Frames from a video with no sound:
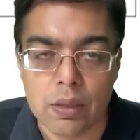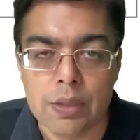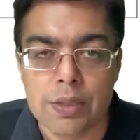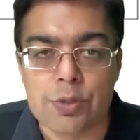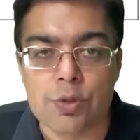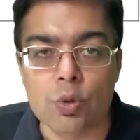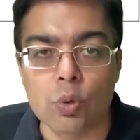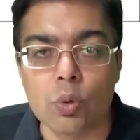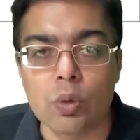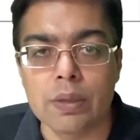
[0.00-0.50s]

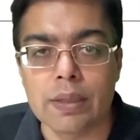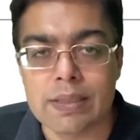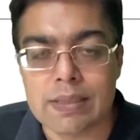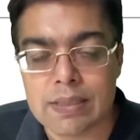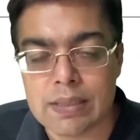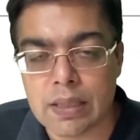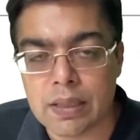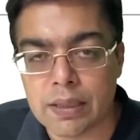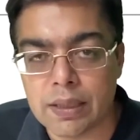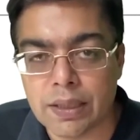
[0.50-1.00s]
So this is
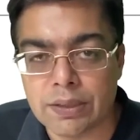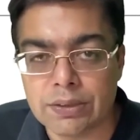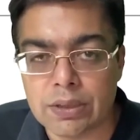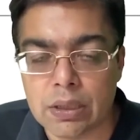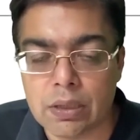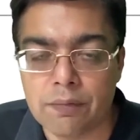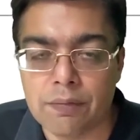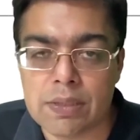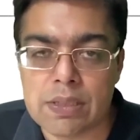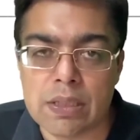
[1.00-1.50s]
a condition
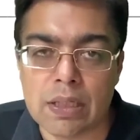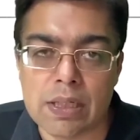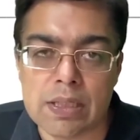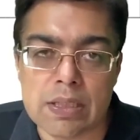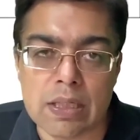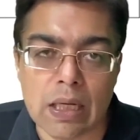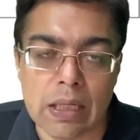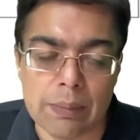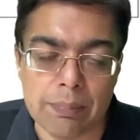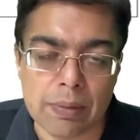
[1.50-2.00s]
in which there is a
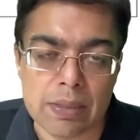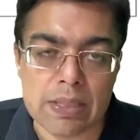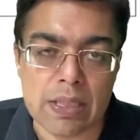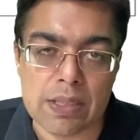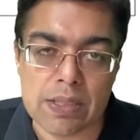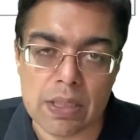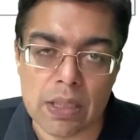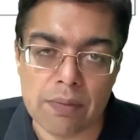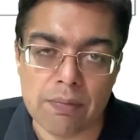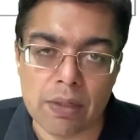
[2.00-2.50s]

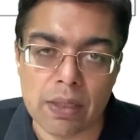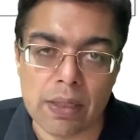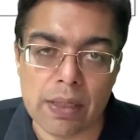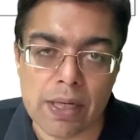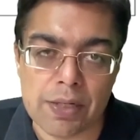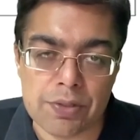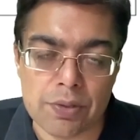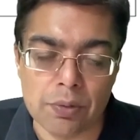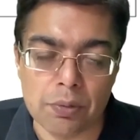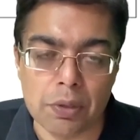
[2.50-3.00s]
hypersensitivity
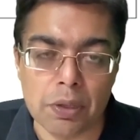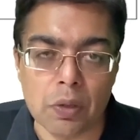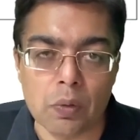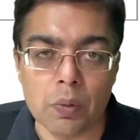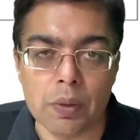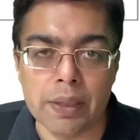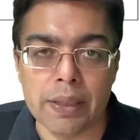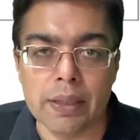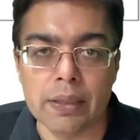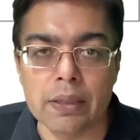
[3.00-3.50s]
reaction to
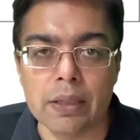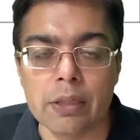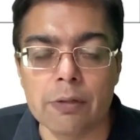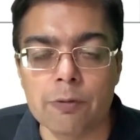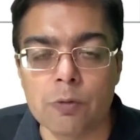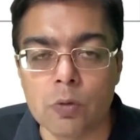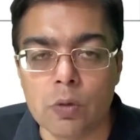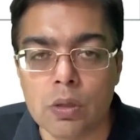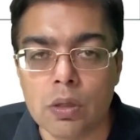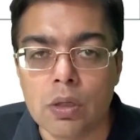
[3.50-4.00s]
nicotine, and
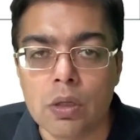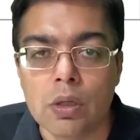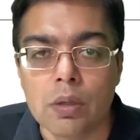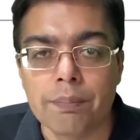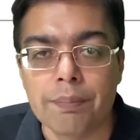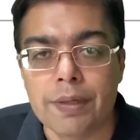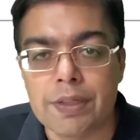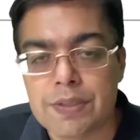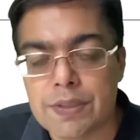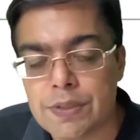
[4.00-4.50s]
therefore
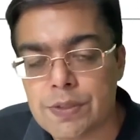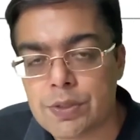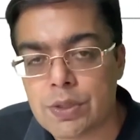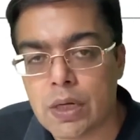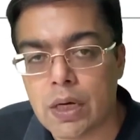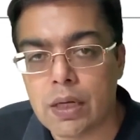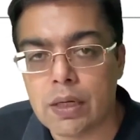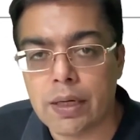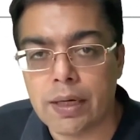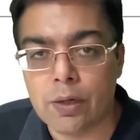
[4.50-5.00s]
patients
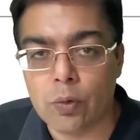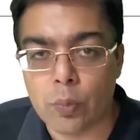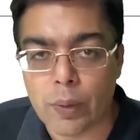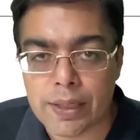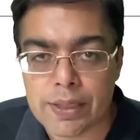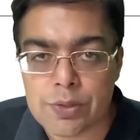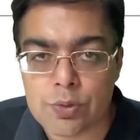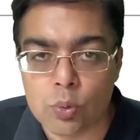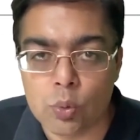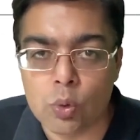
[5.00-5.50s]
are
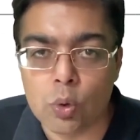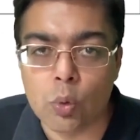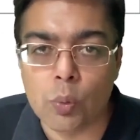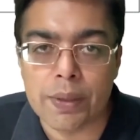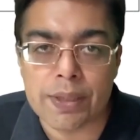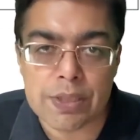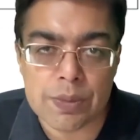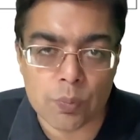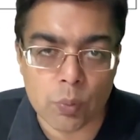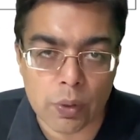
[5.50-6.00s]
advised to
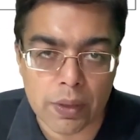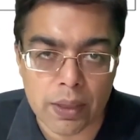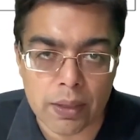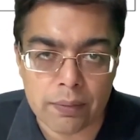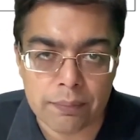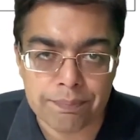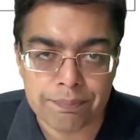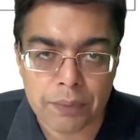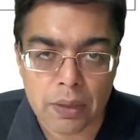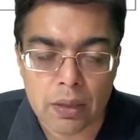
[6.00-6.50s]
quit
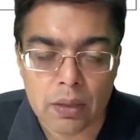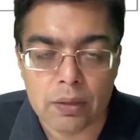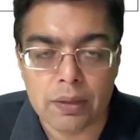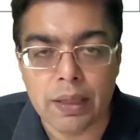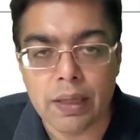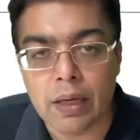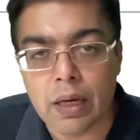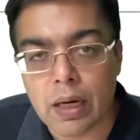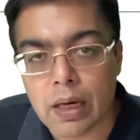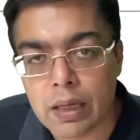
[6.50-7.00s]
smoking.
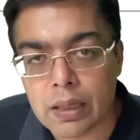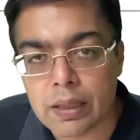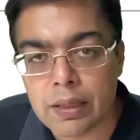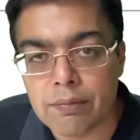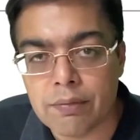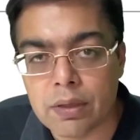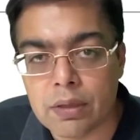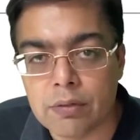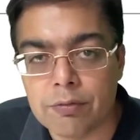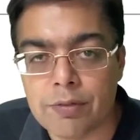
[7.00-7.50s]
They are
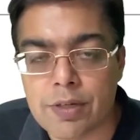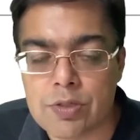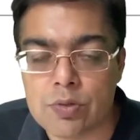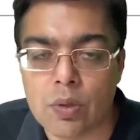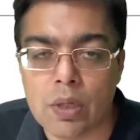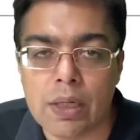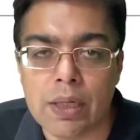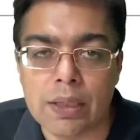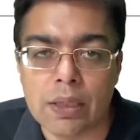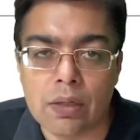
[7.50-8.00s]
given
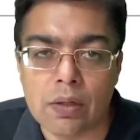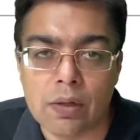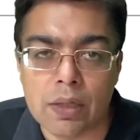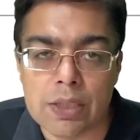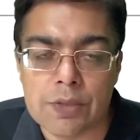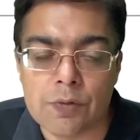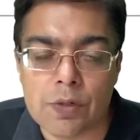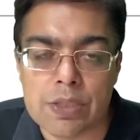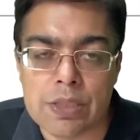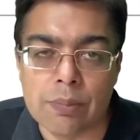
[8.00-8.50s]
vasodilator drugs
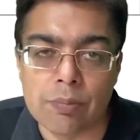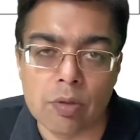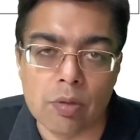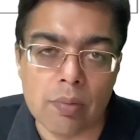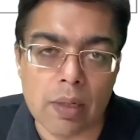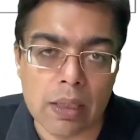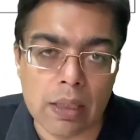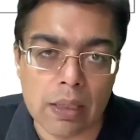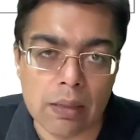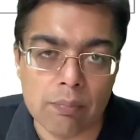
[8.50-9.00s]
for
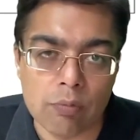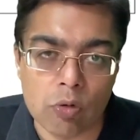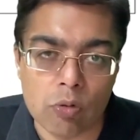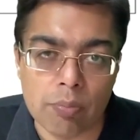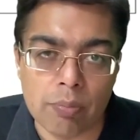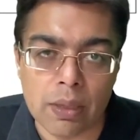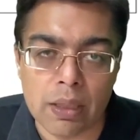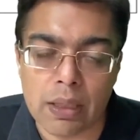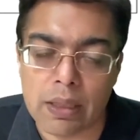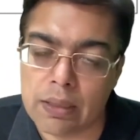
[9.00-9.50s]
symptomatic
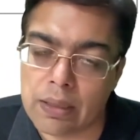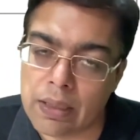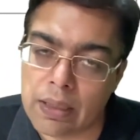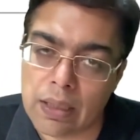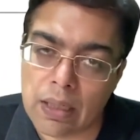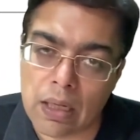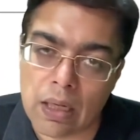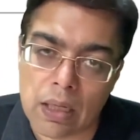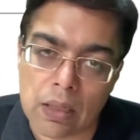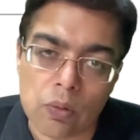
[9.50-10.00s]
improvement, and they
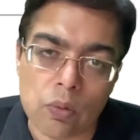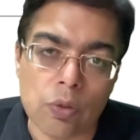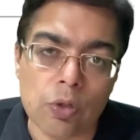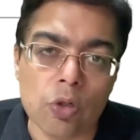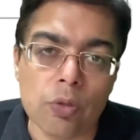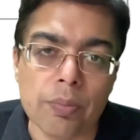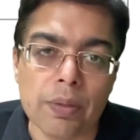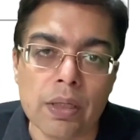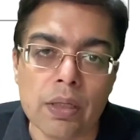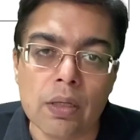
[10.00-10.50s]
are going
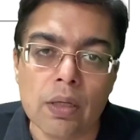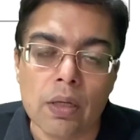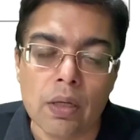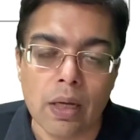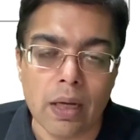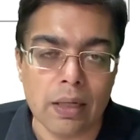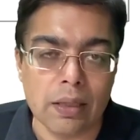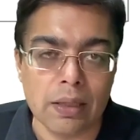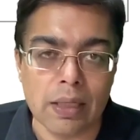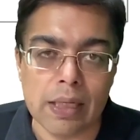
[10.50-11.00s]
to be
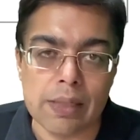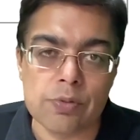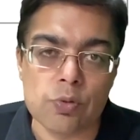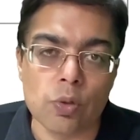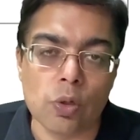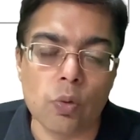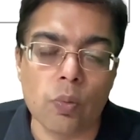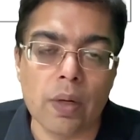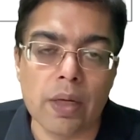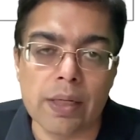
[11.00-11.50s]
at times
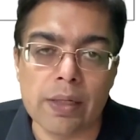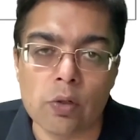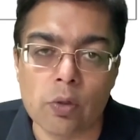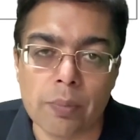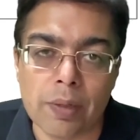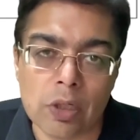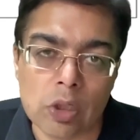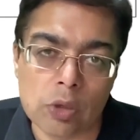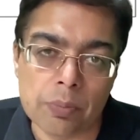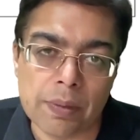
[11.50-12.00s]
requiring
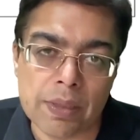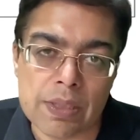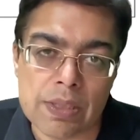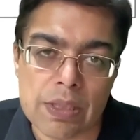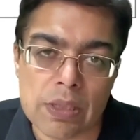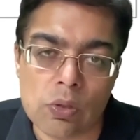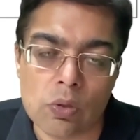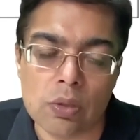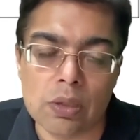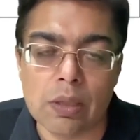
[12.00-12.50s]

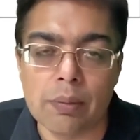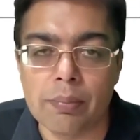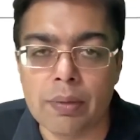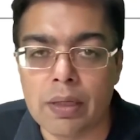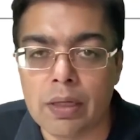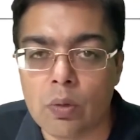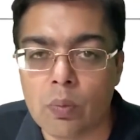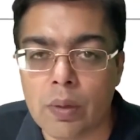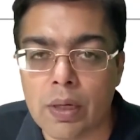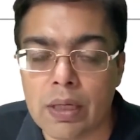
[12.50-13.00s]
omentopexy, or they may
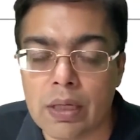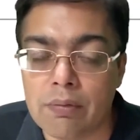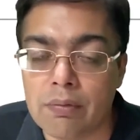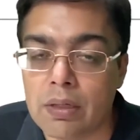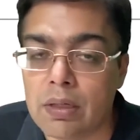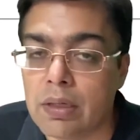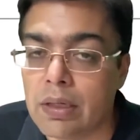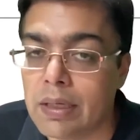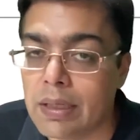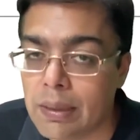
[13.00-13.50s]
require
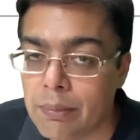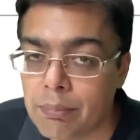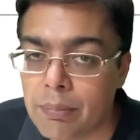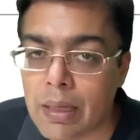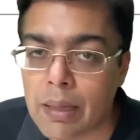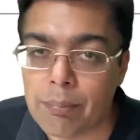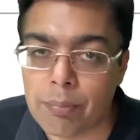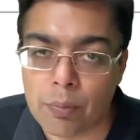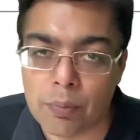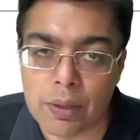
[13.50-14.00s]
even limb
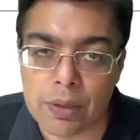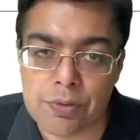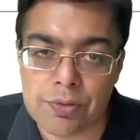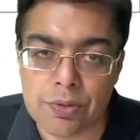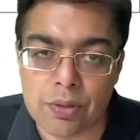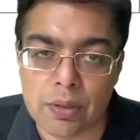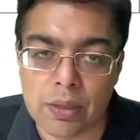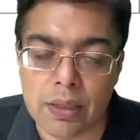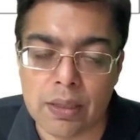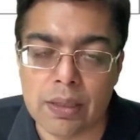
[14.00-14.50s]

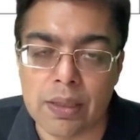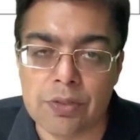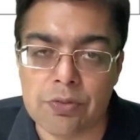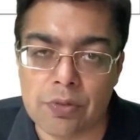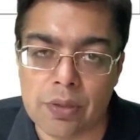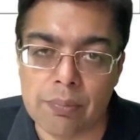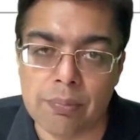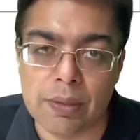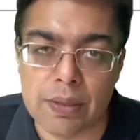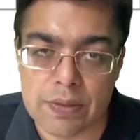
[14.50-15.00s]
amputation in the
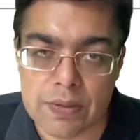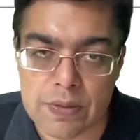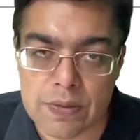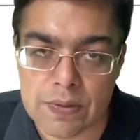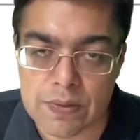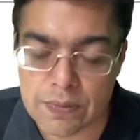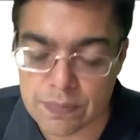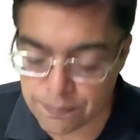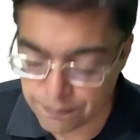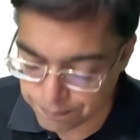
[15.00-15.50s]
extreme
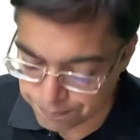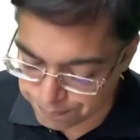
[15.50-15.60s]
cases.